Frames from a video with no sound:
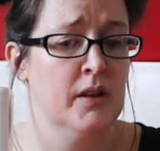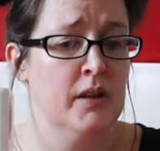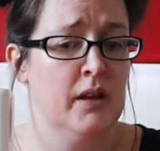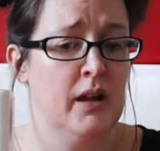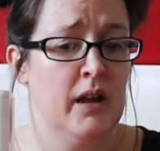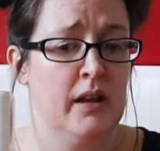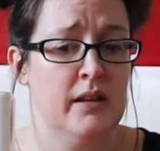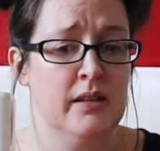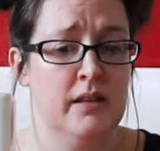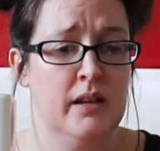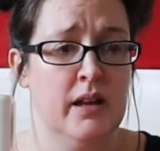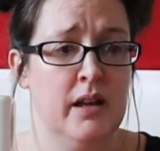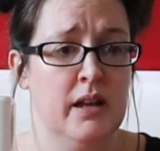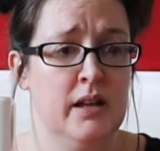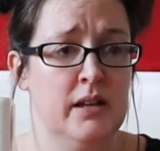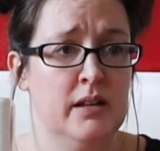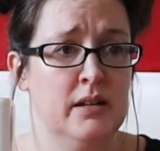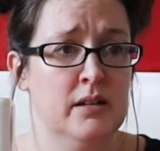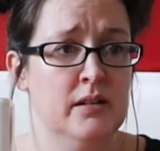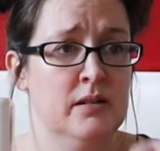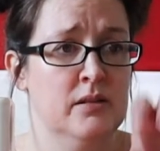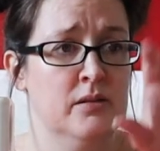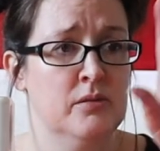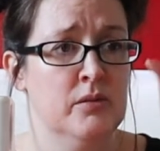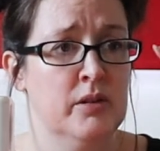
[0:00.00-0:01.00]

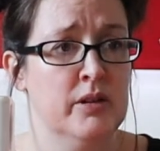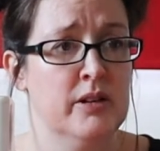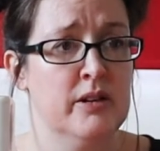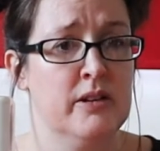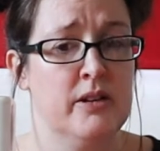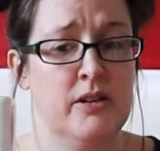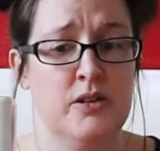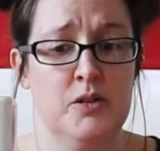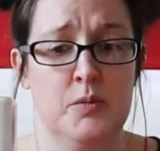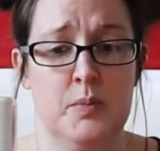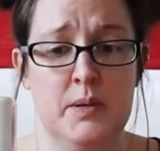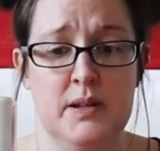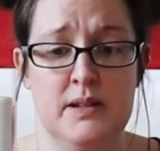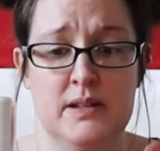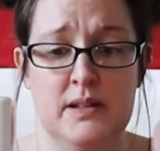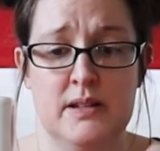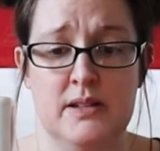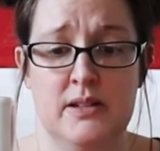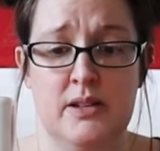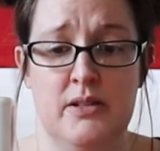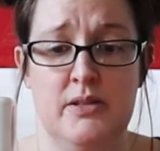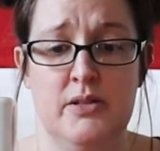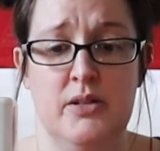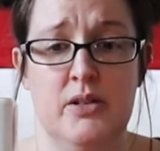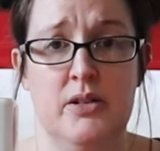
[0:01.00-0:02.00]
then once those bits are
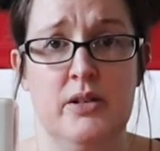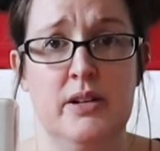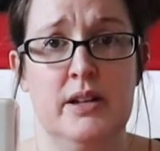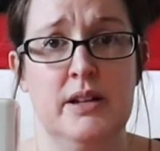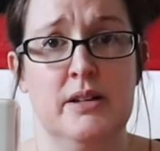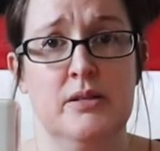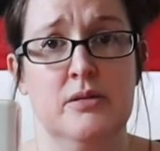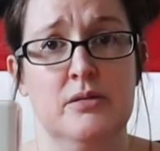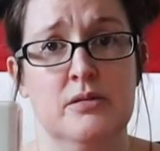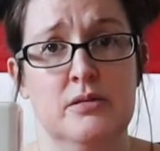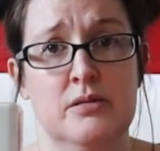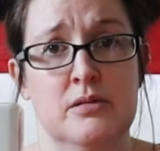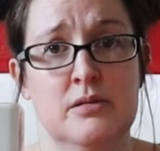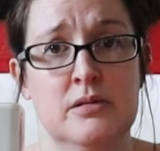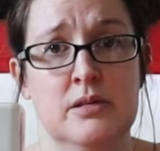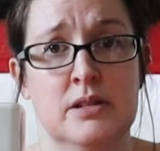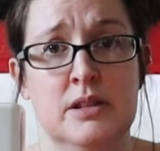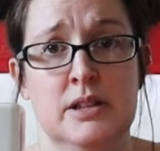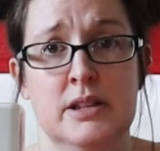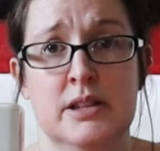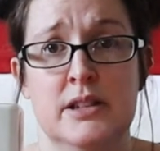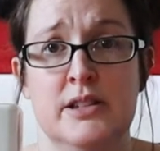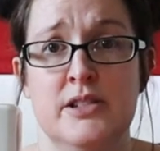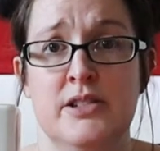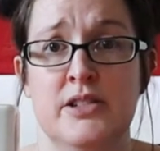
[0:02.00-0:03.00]
sewn on, it will
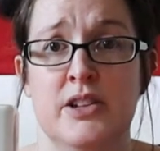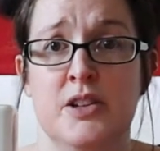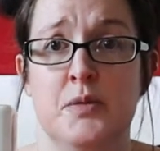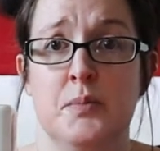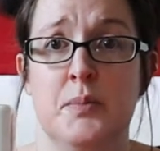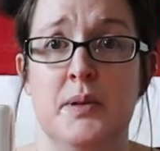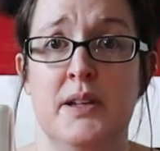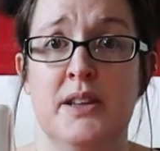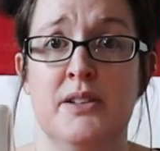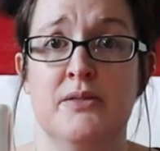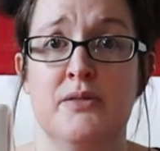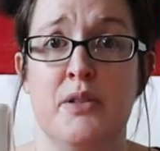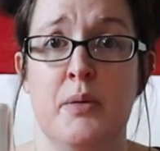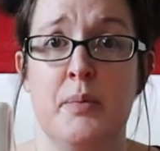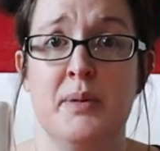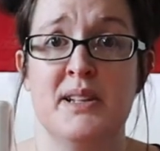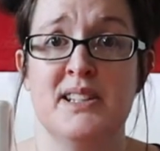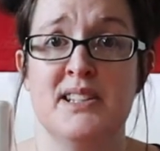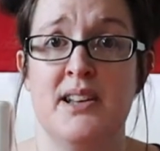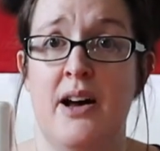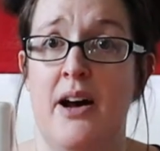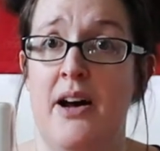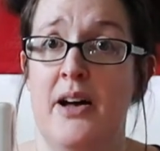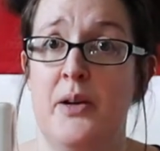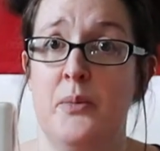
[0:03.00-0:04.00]
just be the ribbon
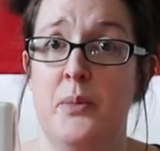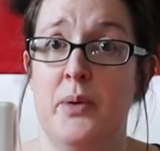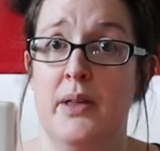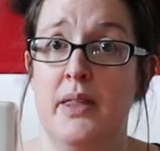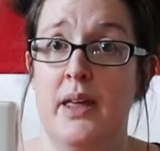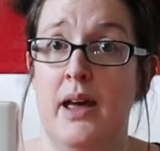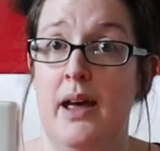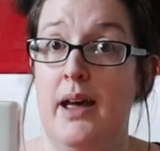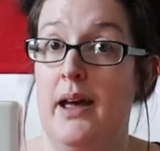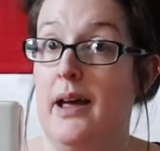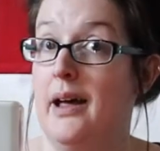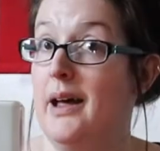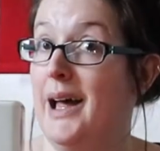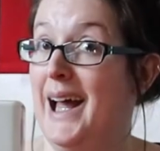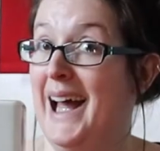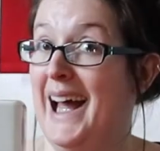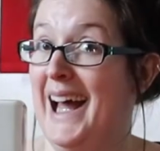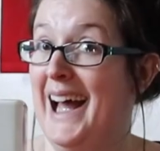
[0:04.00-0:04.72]
time with air.